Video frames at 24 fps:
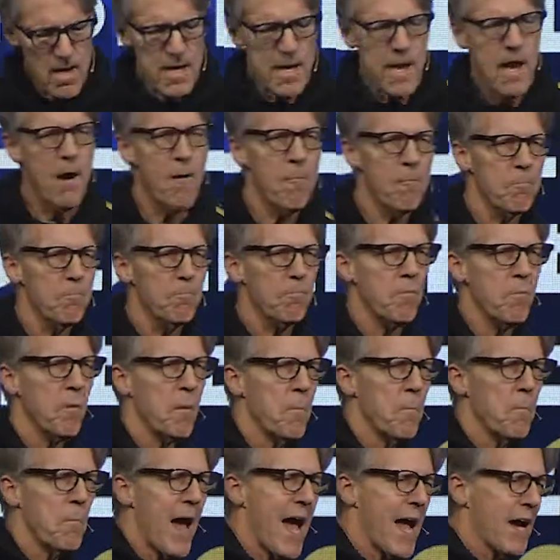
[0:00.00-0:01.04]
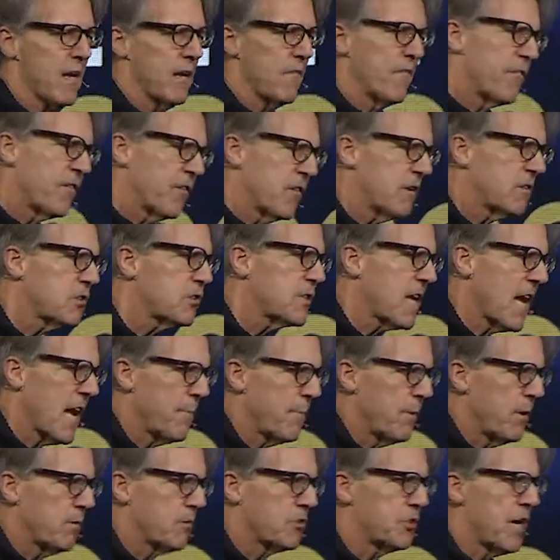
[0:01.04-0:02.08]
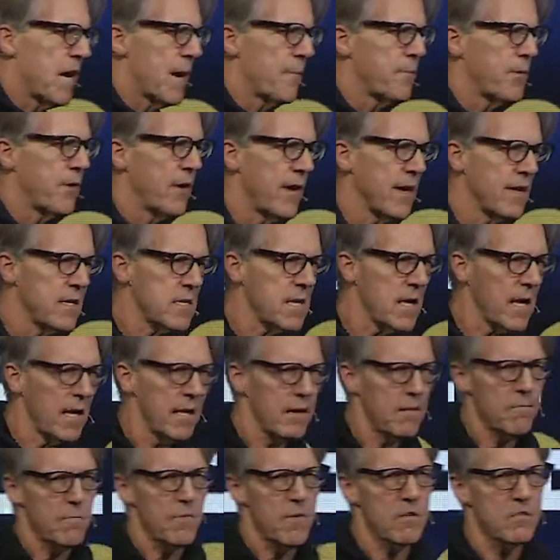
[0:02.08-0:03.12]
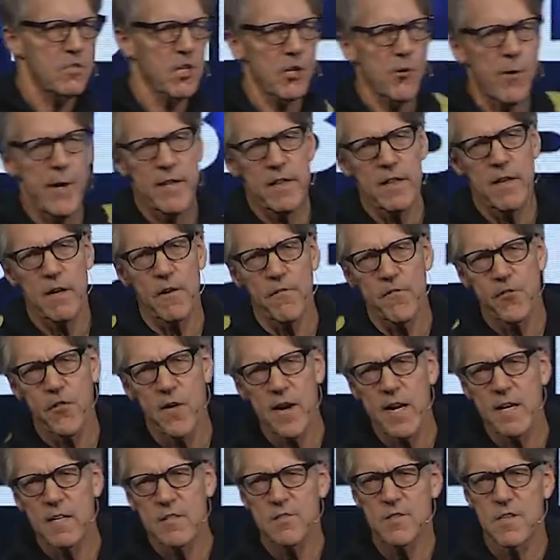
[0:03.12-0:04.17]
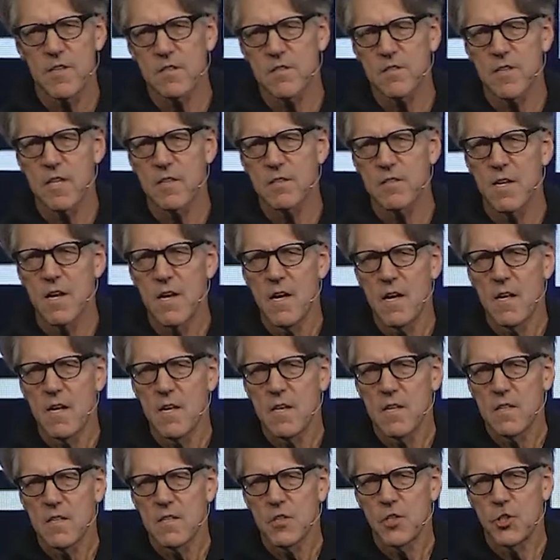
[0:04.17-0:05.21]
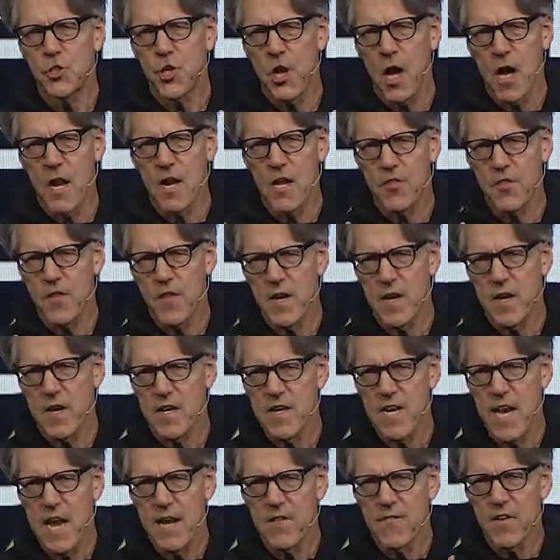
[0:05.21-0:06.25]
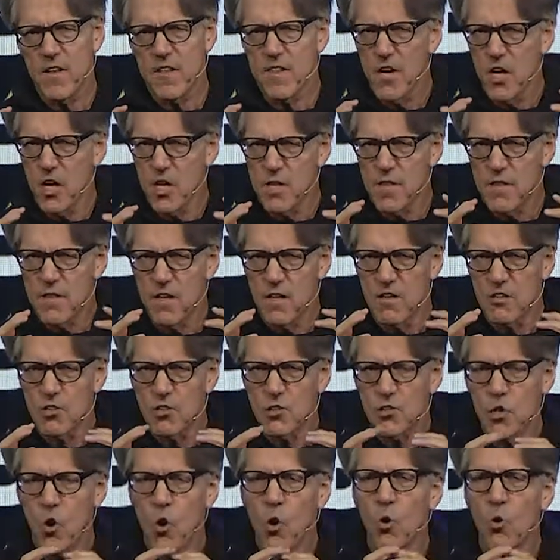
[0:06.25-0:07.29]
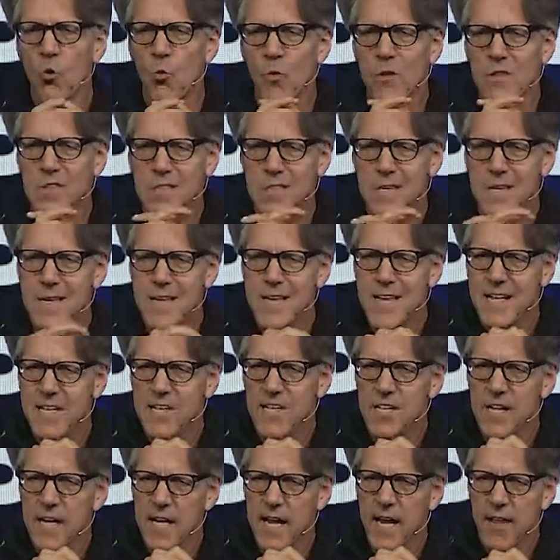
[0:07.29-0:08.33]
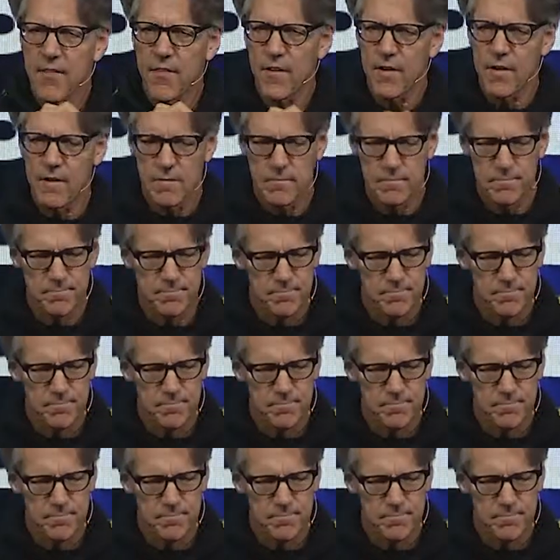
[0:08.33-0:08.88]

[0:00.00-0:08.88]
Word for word: Now, back in First Samuel chapter eighteen, there's a great little phrase that says, Jonathan and David, their, their soul was knit together.